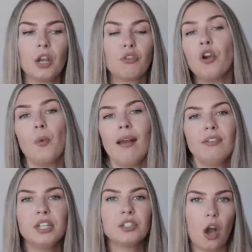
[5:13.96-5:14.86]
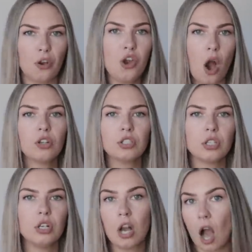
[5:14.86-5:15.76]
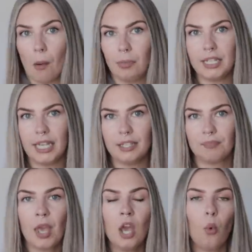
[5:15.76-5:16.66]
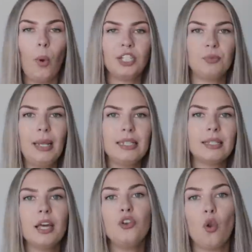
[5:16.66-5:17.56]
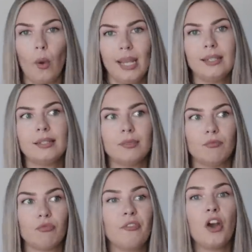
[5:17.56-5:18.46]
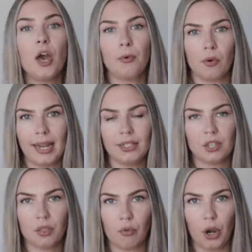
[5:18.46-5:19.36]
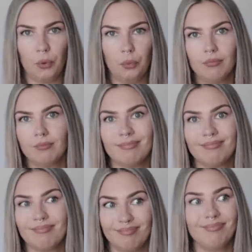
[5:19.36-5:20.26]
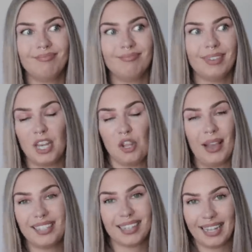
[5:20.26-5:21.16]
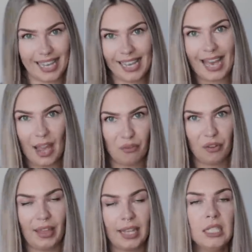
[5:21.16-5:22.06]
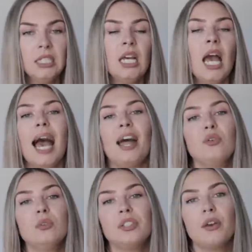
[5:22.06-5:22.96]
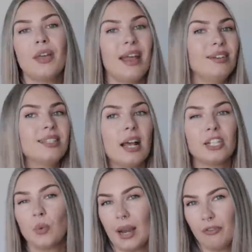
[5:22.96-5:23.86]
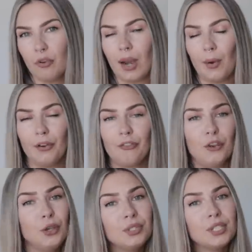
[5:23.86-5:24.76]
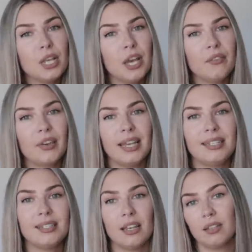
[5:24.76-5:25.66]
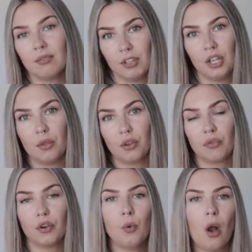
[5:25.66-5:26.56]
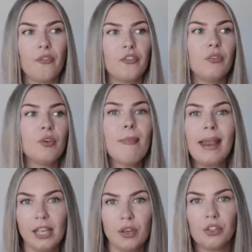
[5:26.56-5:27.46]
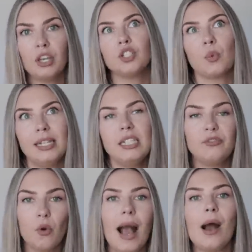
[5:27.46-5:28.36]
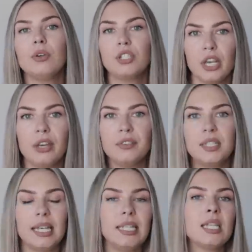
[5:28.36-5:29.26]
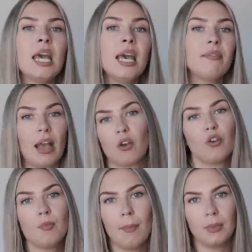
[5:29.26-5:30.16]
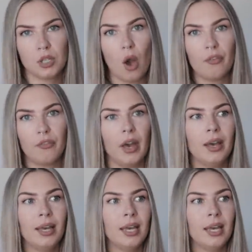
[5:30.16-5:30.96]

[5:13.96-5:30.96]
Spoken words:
Crew areas are not carpeted, which means that noise reverberates through and you basically hear everything. And also there is like 24-hour food service that, you know, the crew offer, and many other 24-hour services that crew members offer.